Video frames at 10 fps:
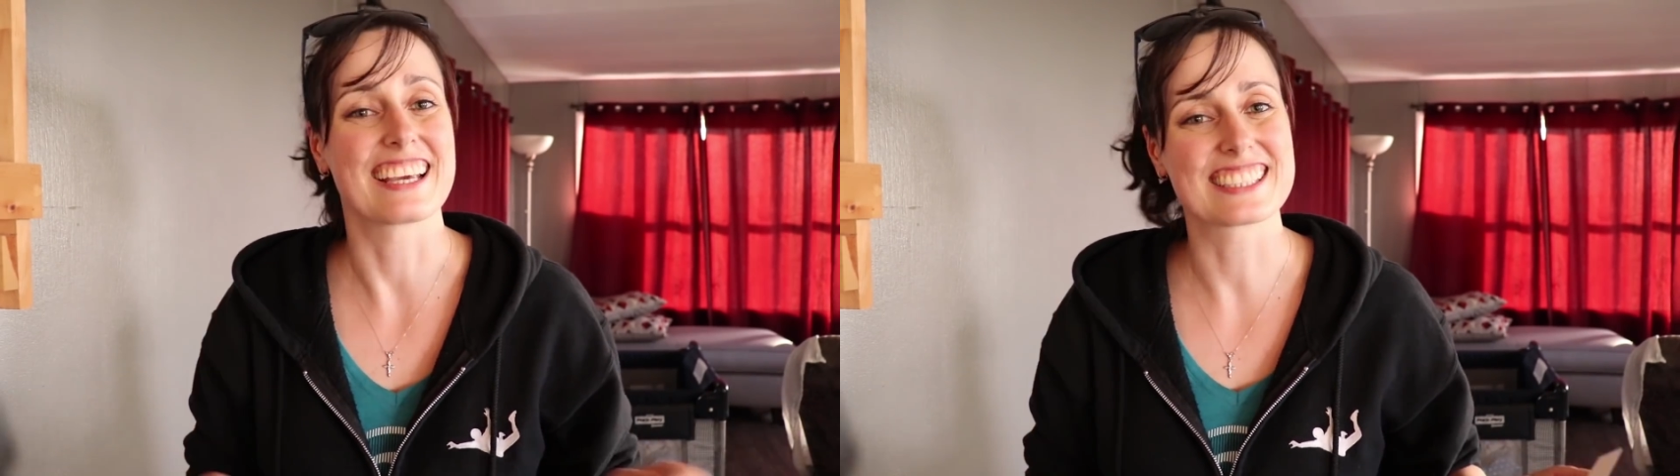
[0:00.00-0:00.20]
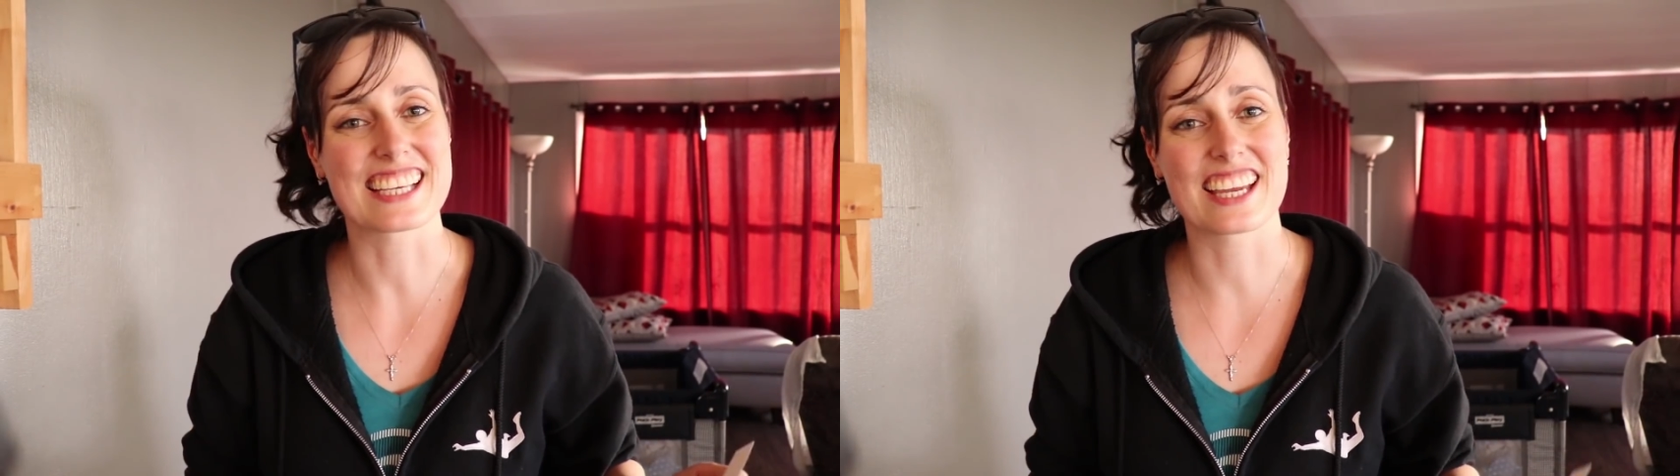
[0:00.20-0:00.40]

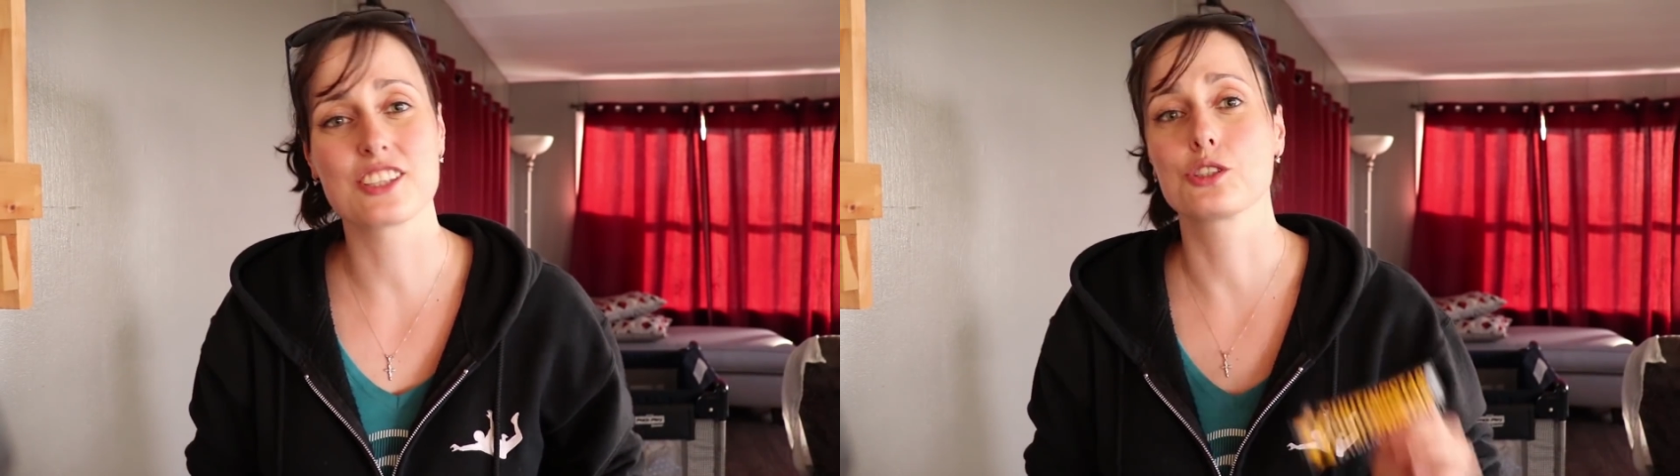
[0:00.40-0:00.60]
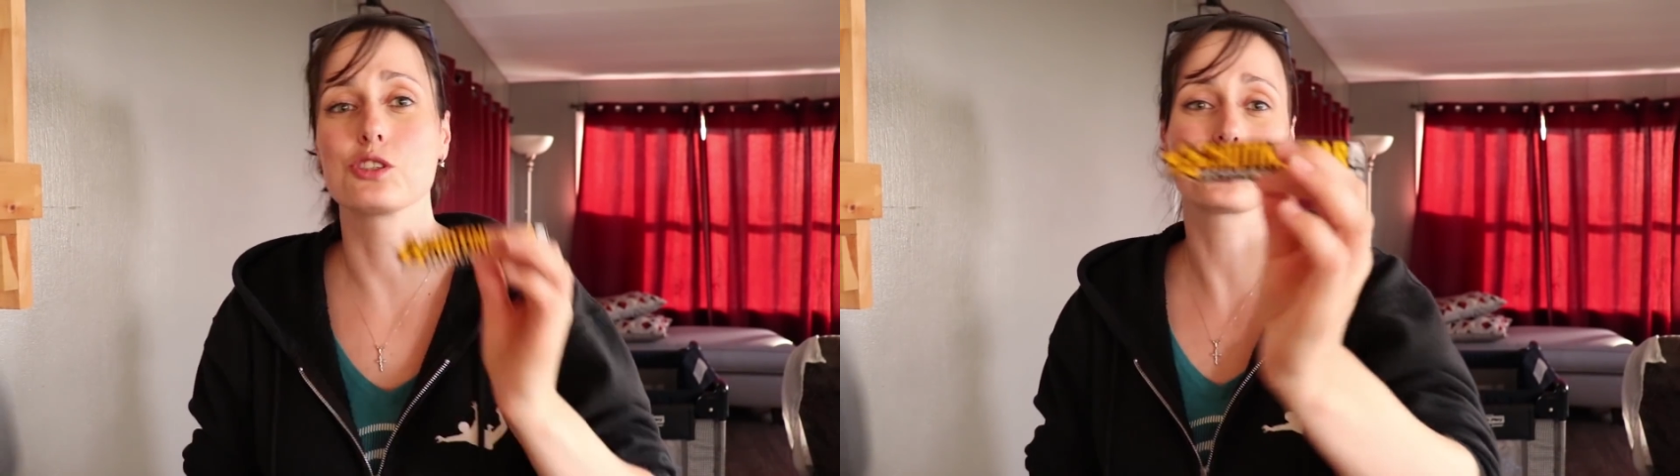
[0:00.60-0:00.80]
Thanks
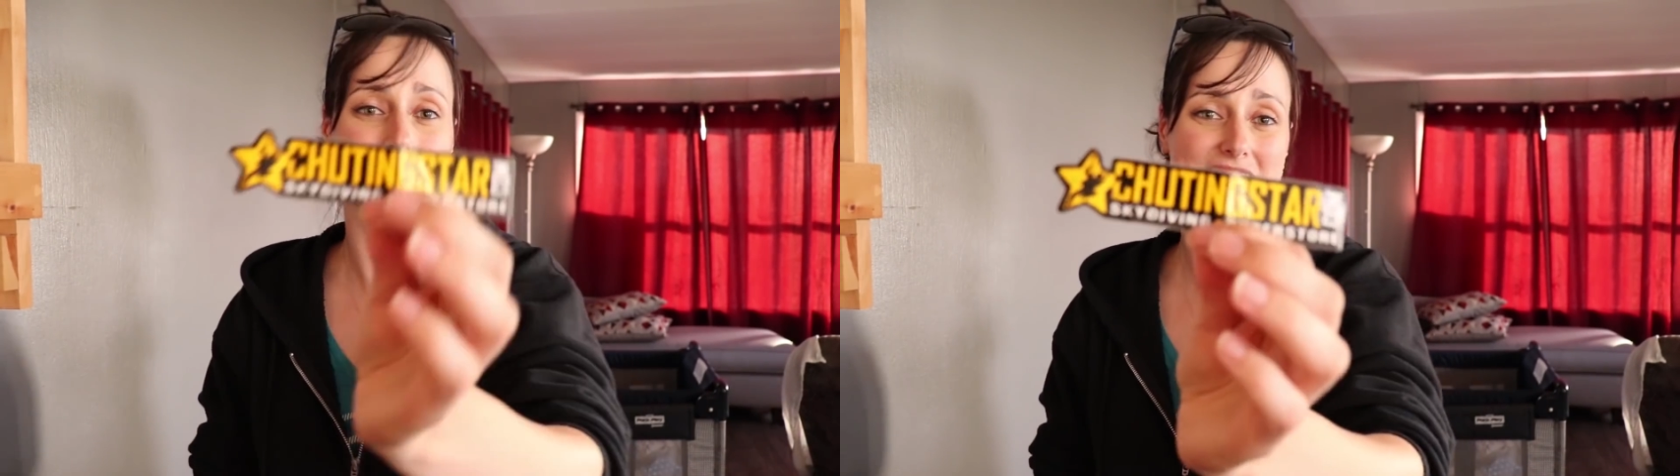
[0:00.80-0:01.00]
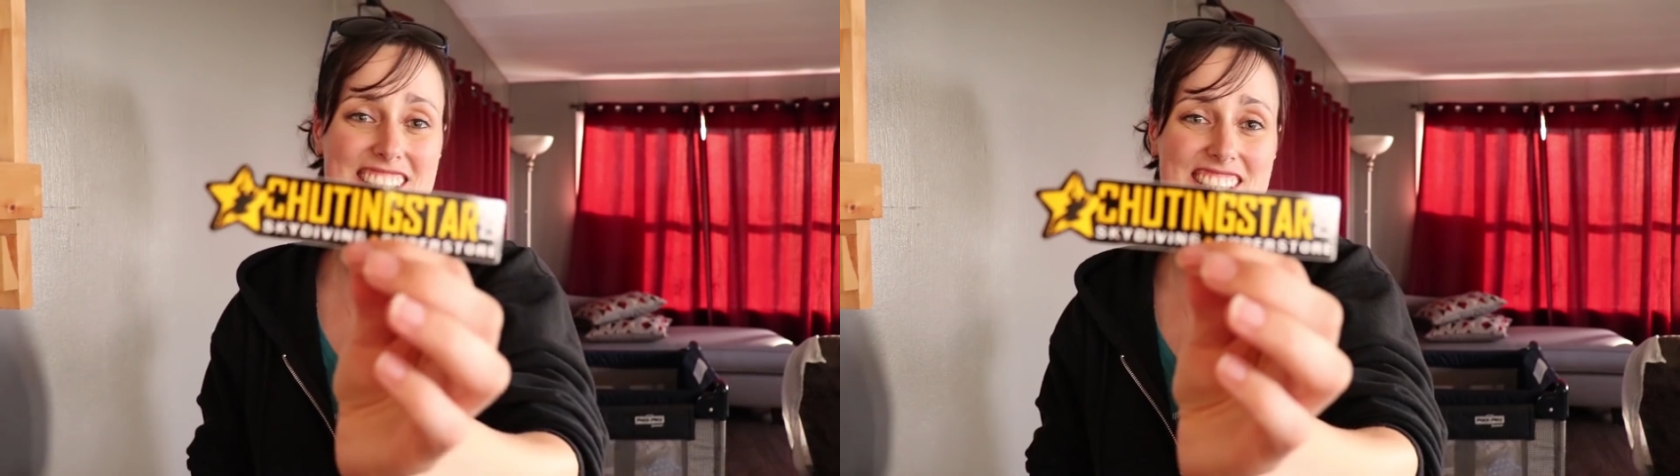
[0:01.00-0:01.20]
again to
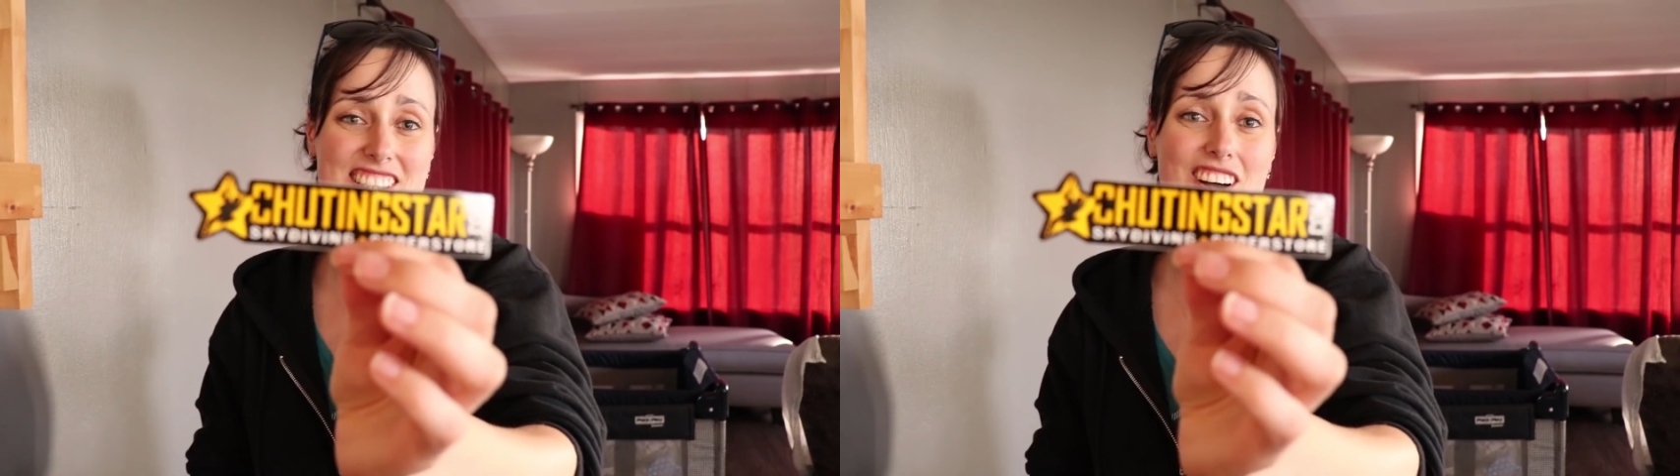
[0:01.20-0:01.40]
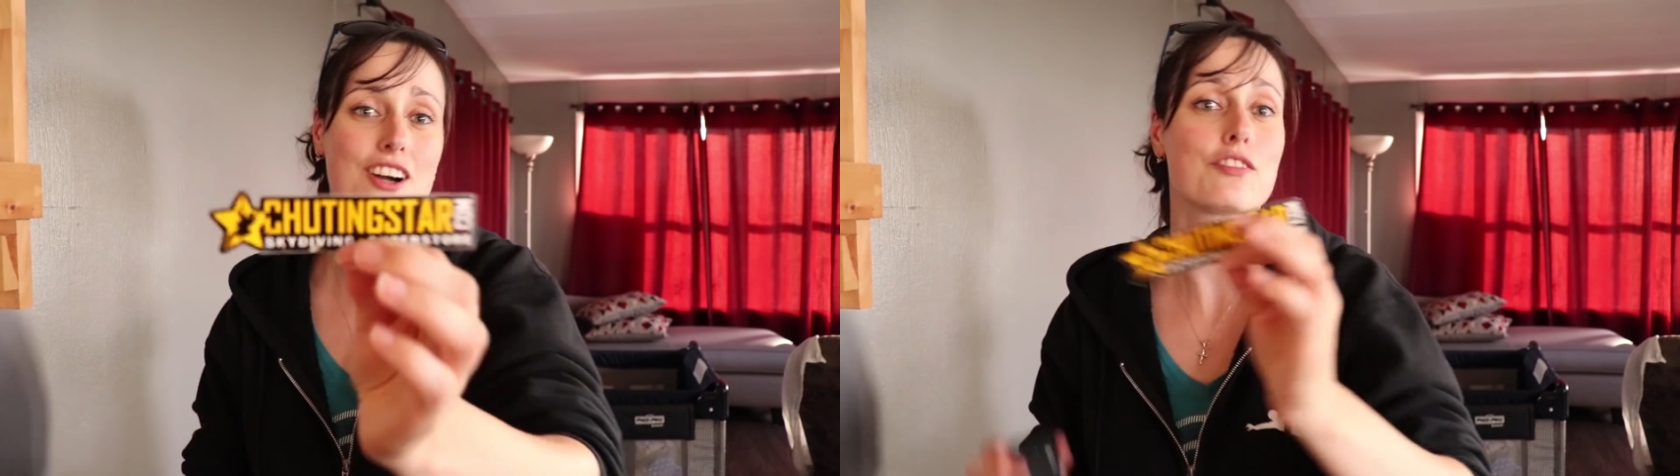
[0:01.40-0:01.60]
Shooting
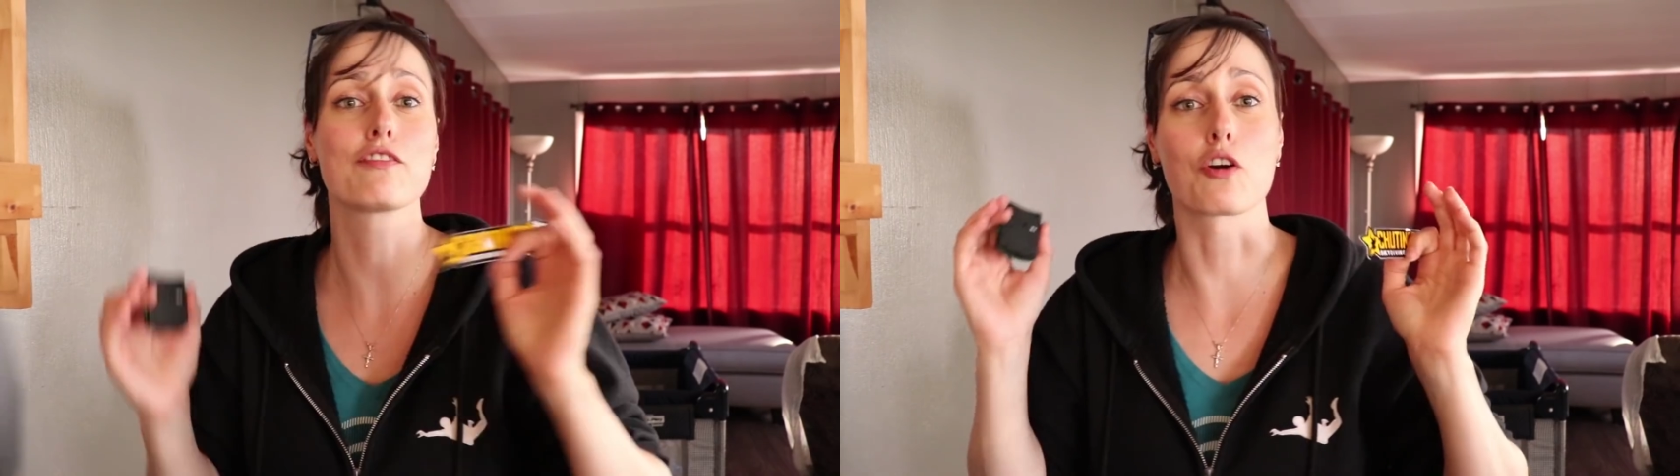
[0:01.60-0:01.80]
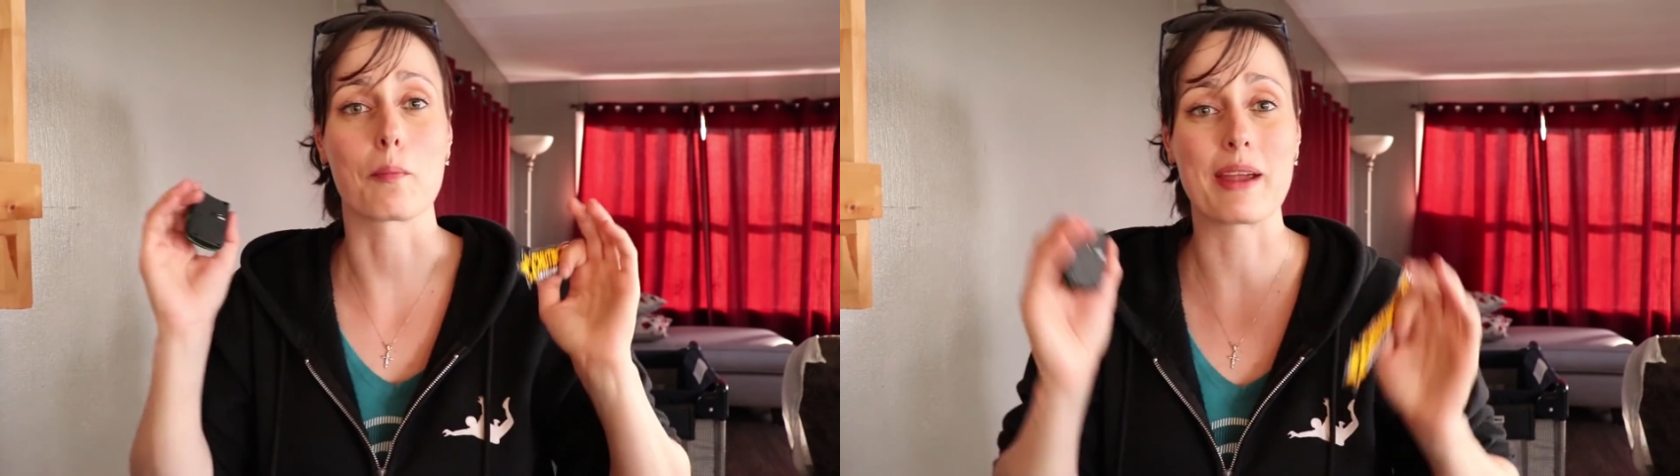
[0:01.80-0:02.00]
Star for